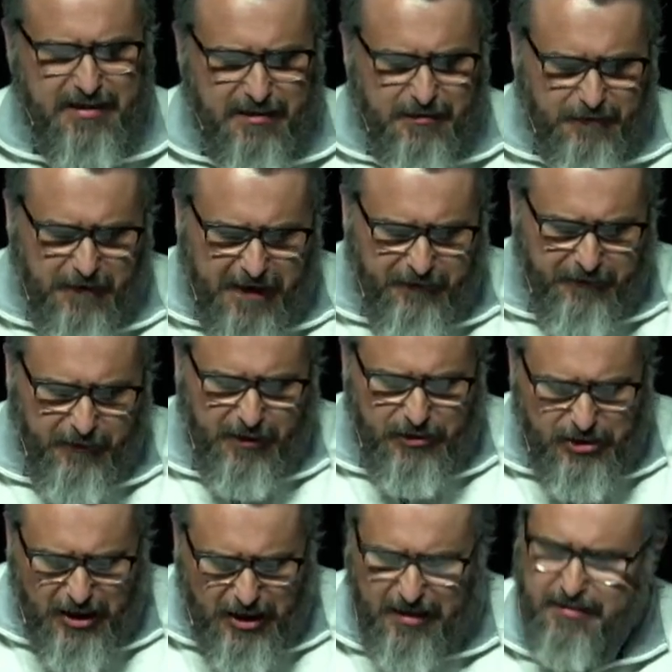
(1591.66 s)
our sins, He is
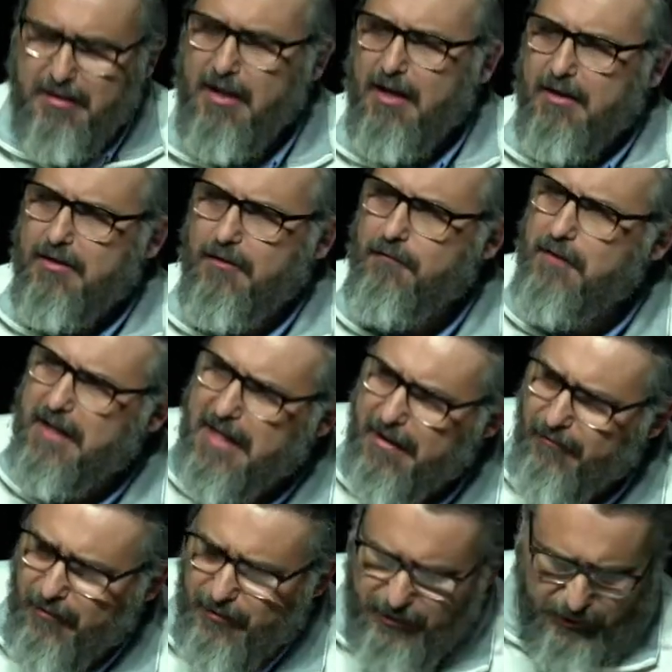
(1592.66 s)
faithful and just
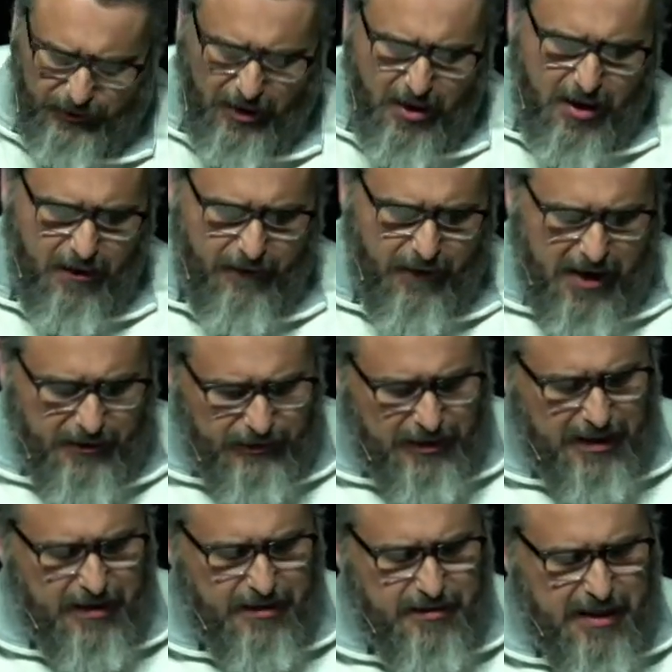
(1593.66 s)
to forgive us
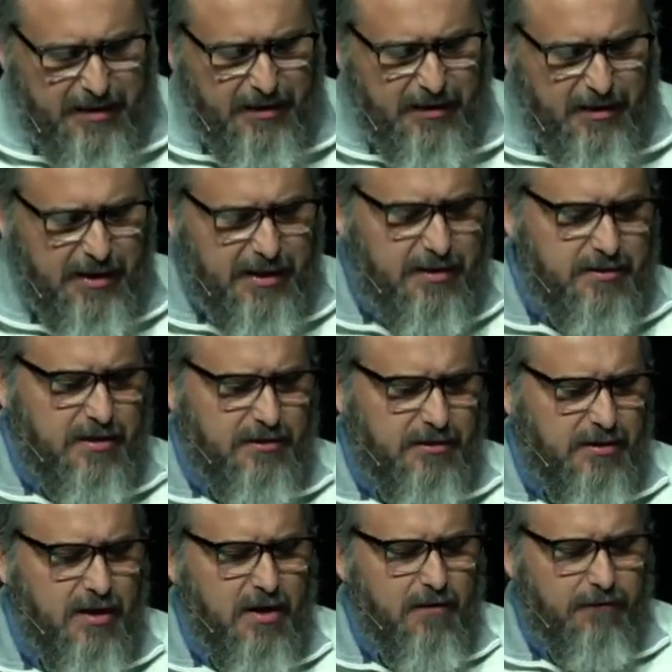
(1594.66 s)
of our sins and to
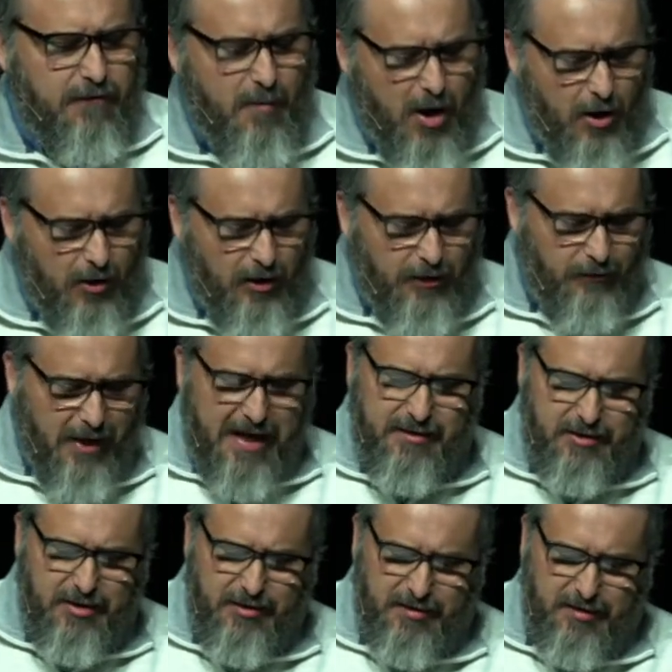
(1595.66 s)
cleanse us from
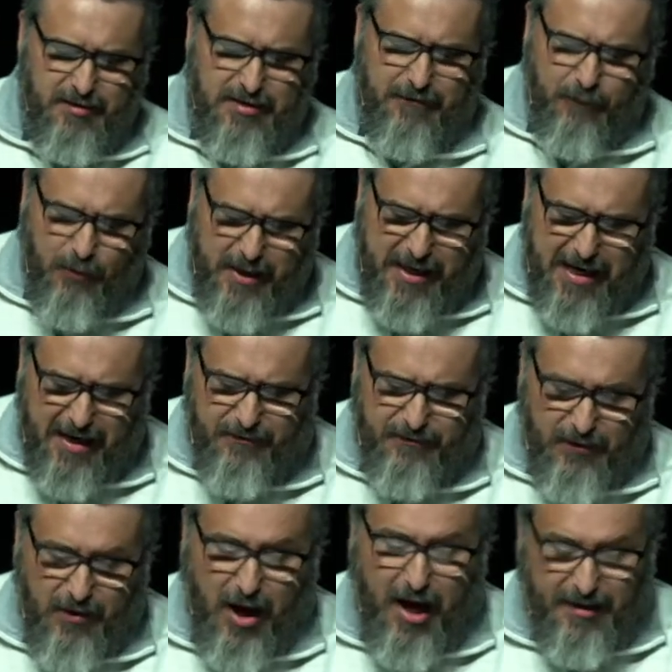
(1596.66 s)
all unrighteousness.
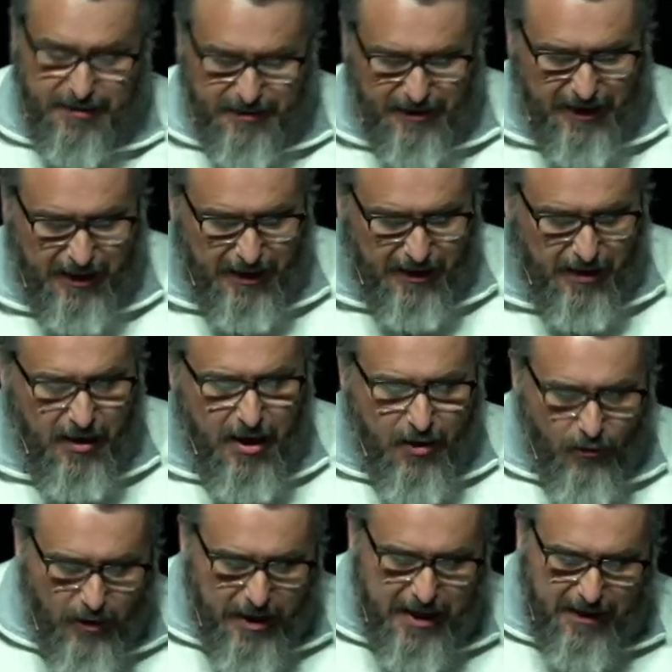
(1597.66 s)
If we have not
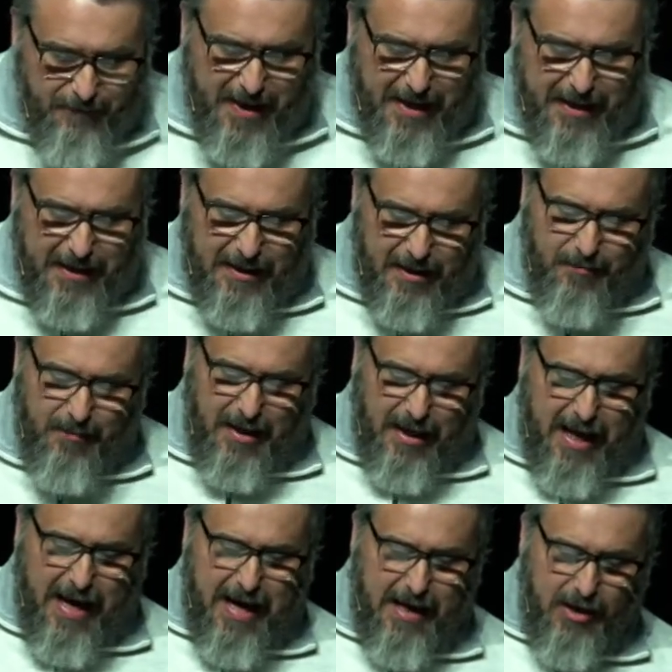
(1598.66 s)
sinned, we have
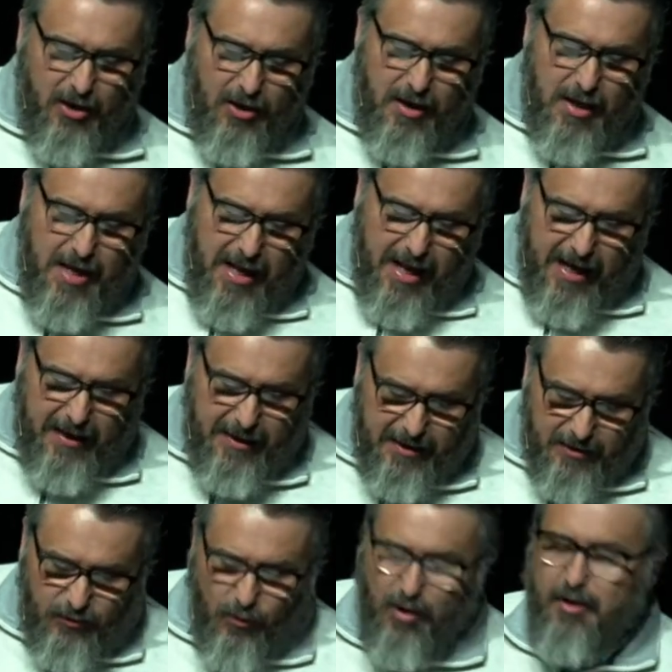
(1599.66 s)
made Him a liar
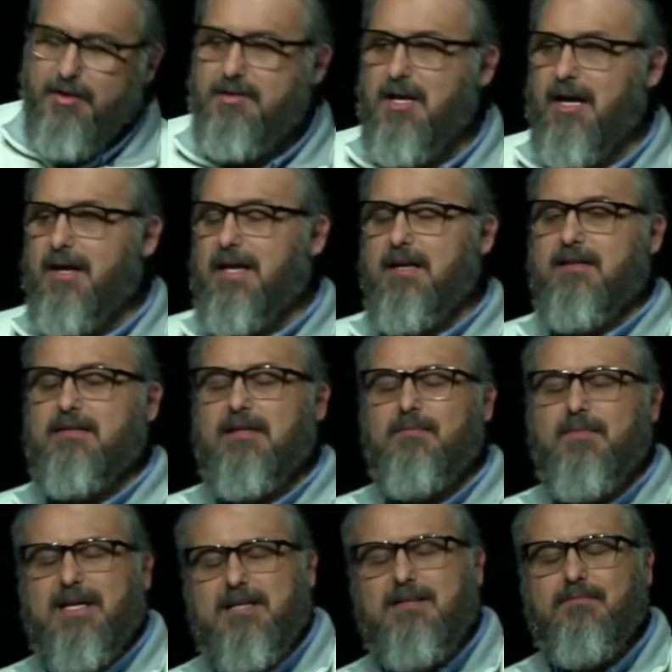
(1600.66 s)
and His word is
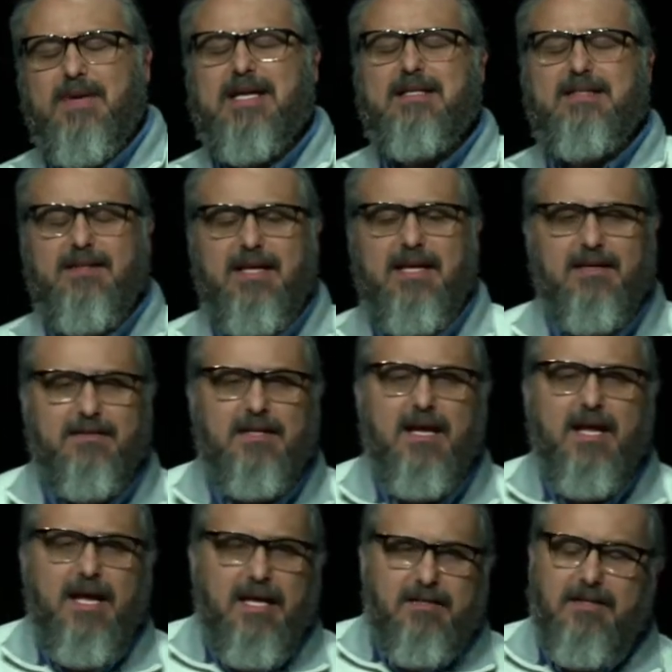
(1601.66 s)
not in us. It be,
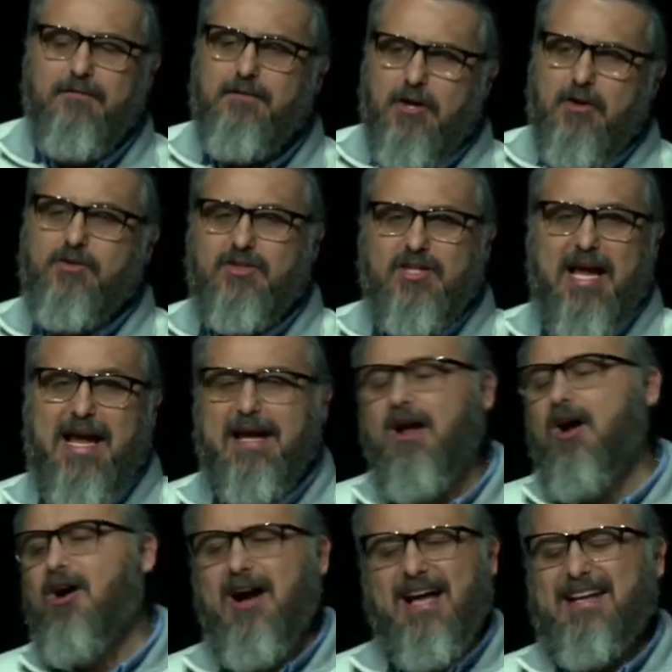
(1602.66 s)
means this is if
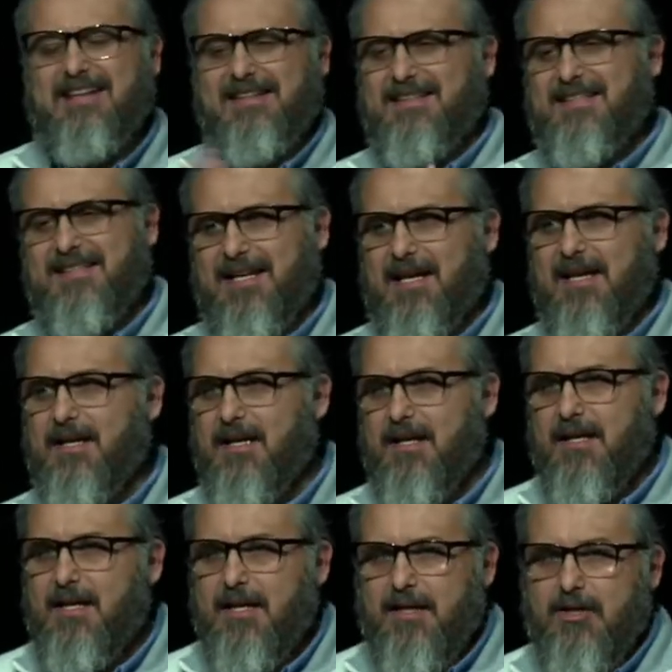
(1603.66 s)
you say, Oh, I didn't
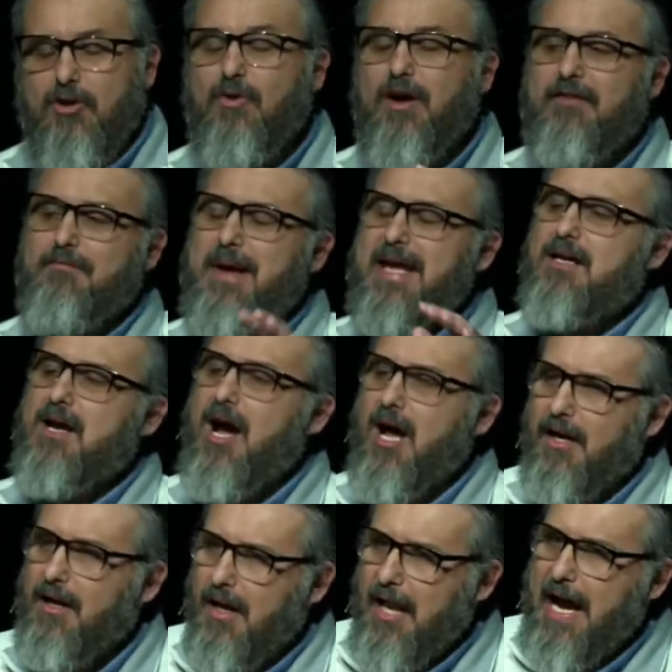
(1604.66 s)
sin you have
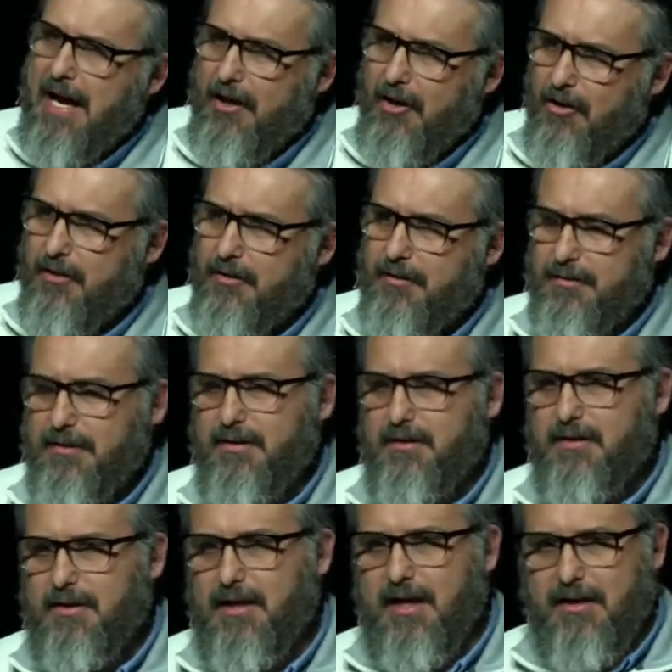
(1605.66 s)
made God a
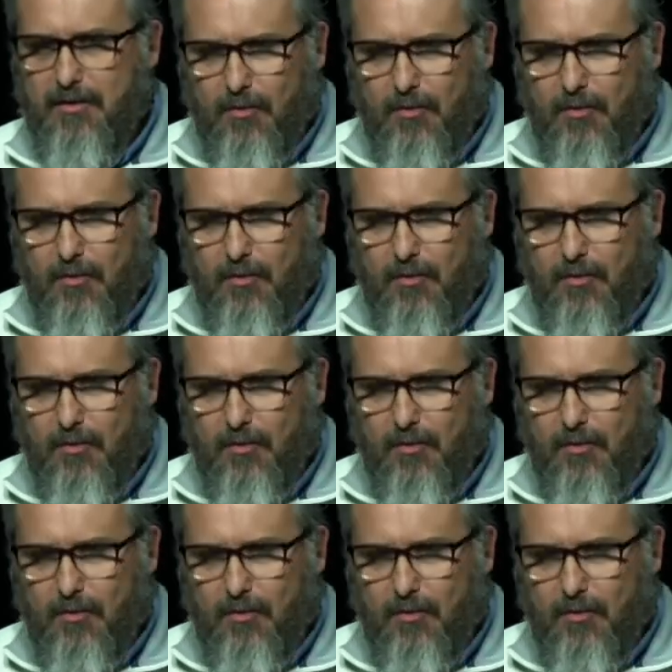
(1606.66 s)
liar